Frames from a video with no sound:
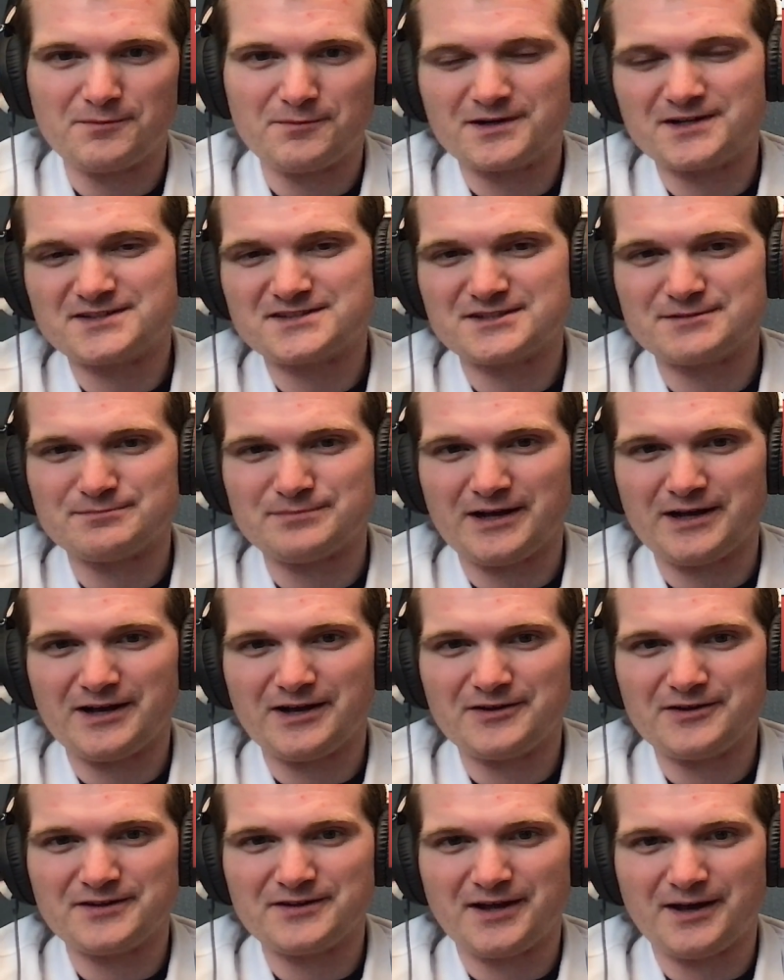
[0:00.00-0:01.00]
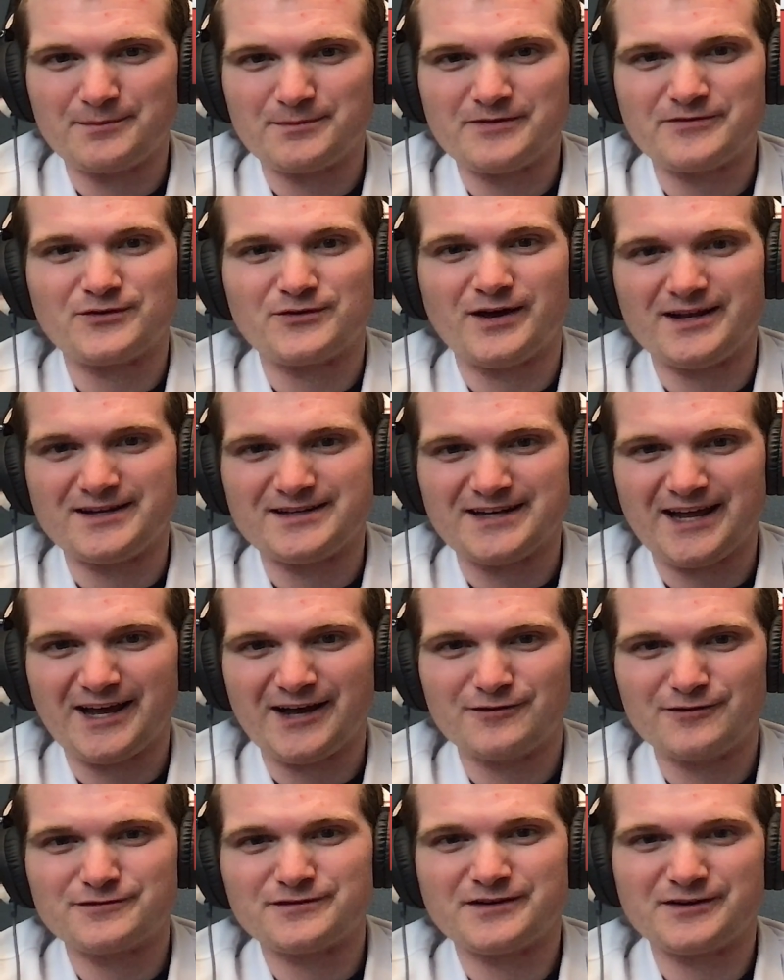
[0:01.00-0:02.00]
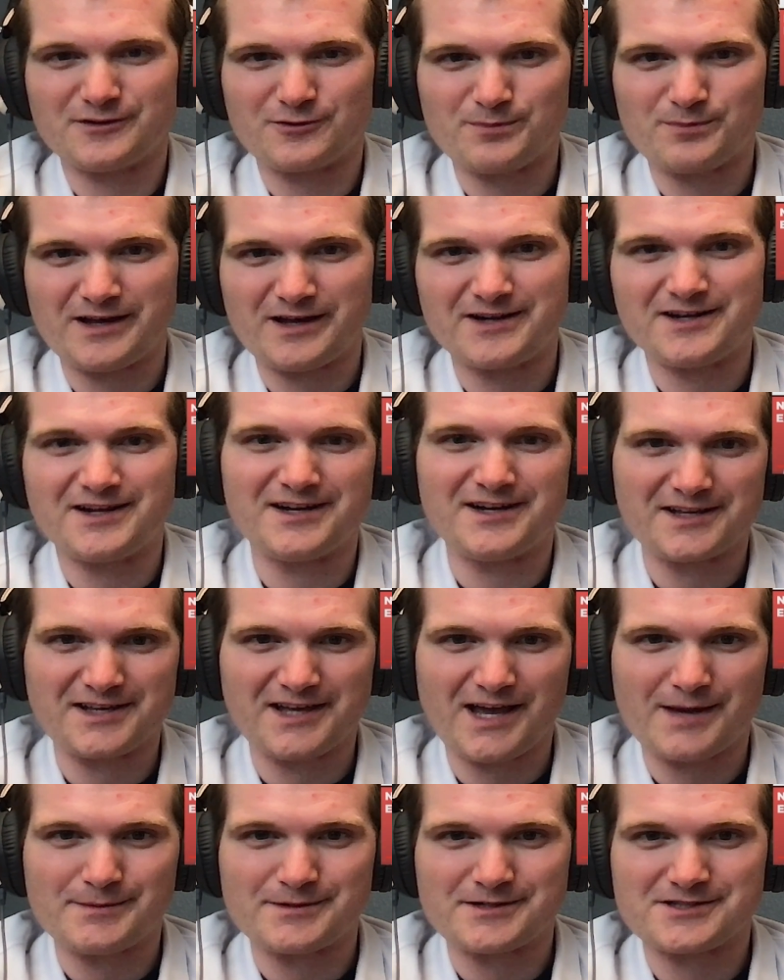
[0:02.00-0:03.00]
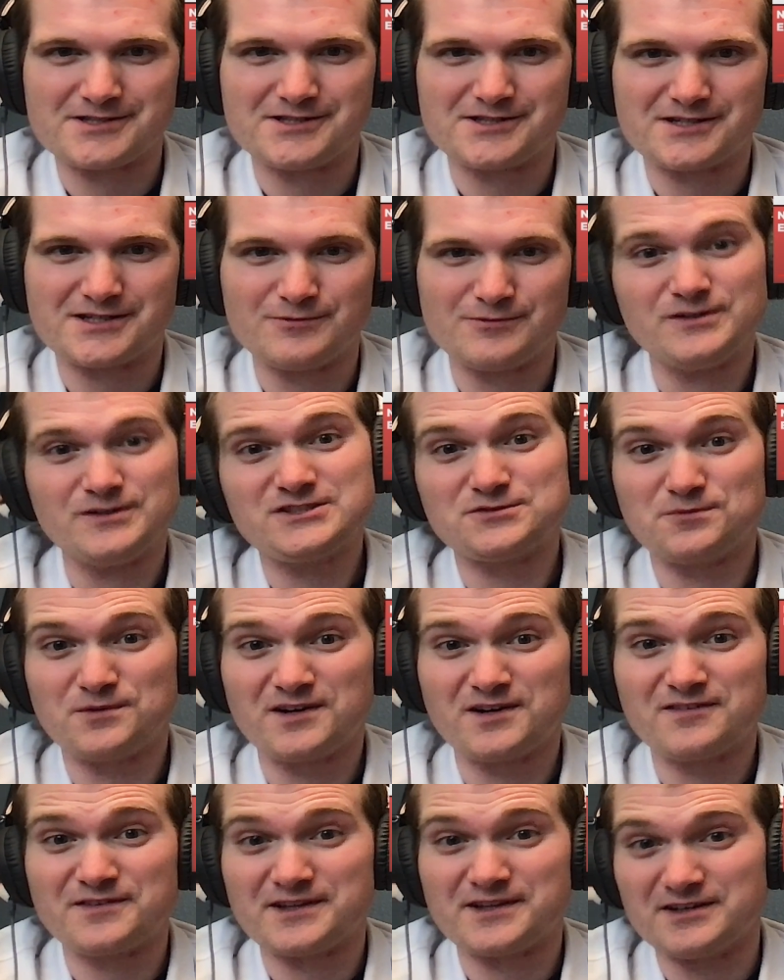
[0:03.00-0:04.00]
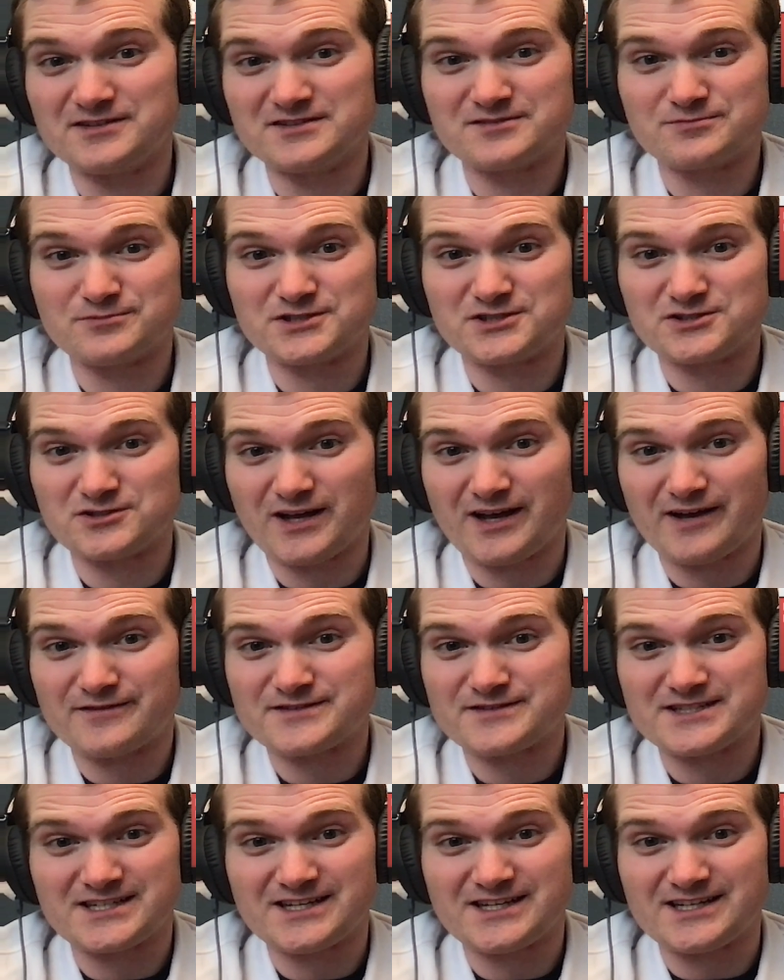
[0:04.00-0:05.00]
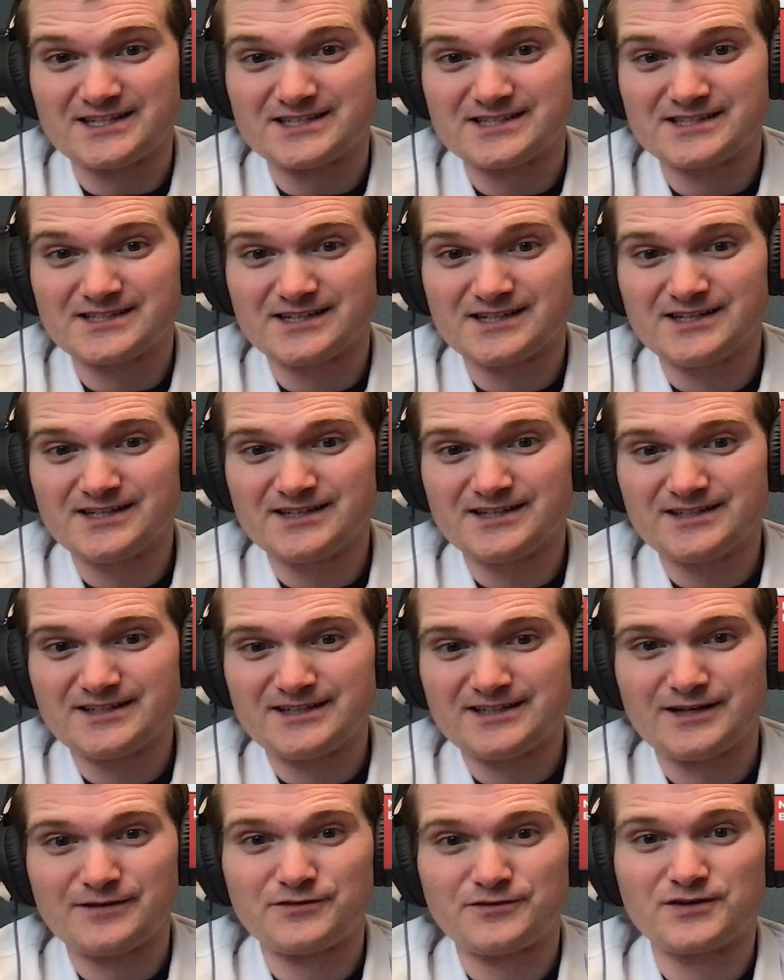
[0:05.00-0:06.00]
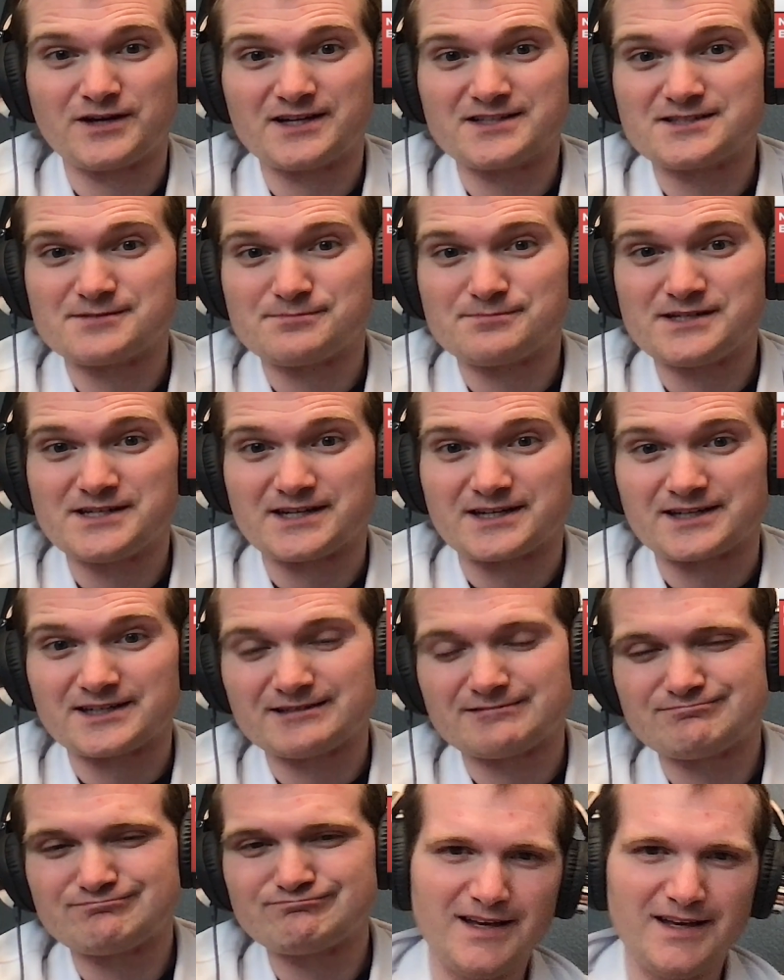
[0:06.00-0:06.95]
but it's about um, if you had an alpha or beta and a gamma cookie, which one of those would you have to eat if you got to pick?